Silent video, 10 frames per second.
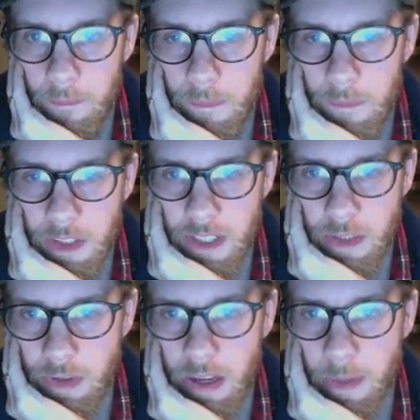
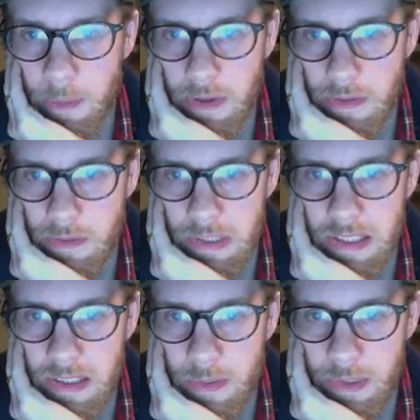Central dogma,
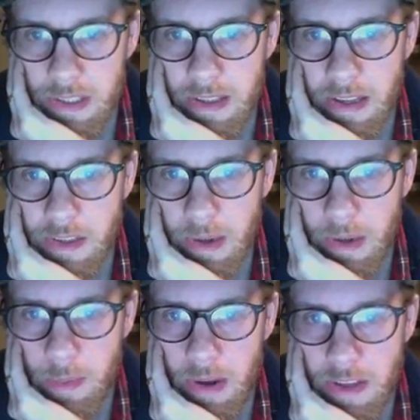we did that. Describe
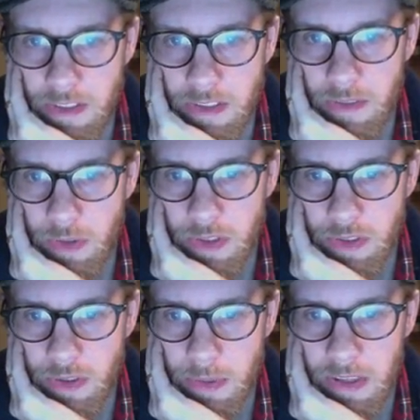the process of
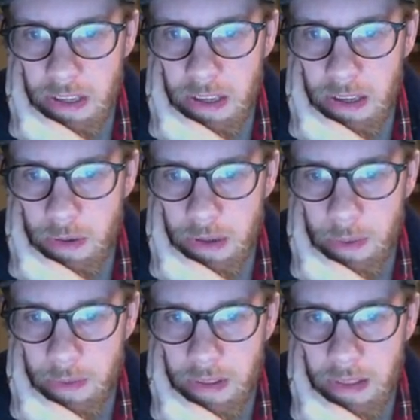transcription. Yeah, okay,
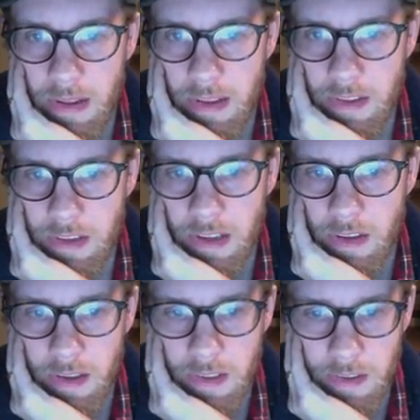we've done that. Let's take a
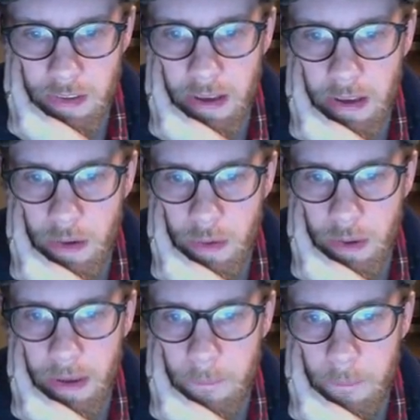look at this guy.
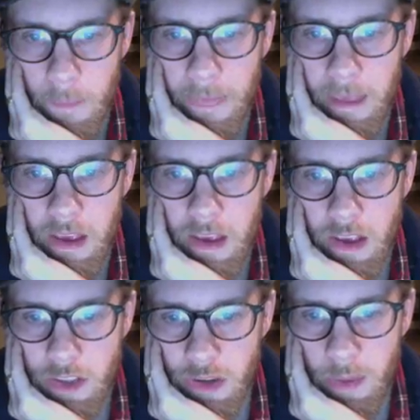Okay.
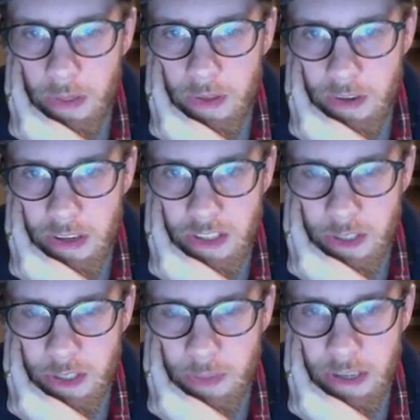So number 13 is
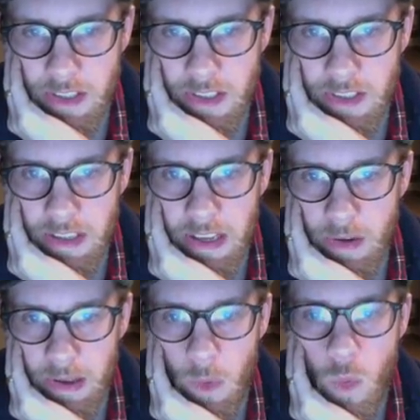just basically saying,
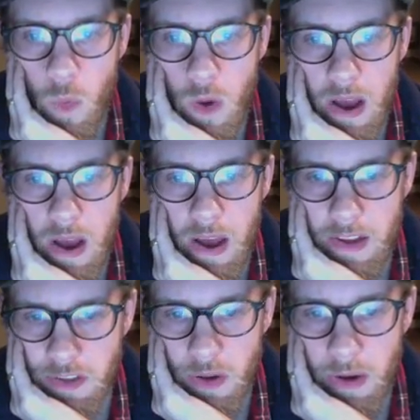okay, what
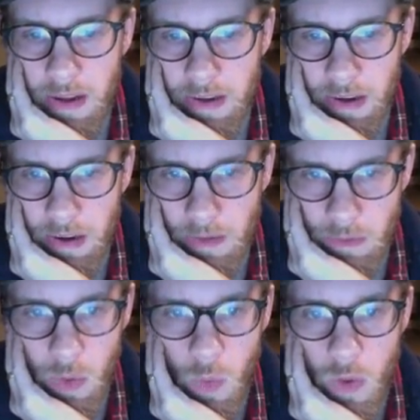is going on here?
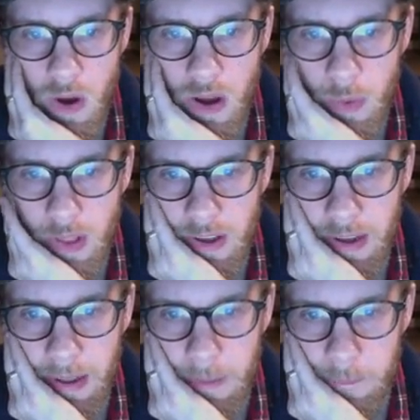What are we looking at?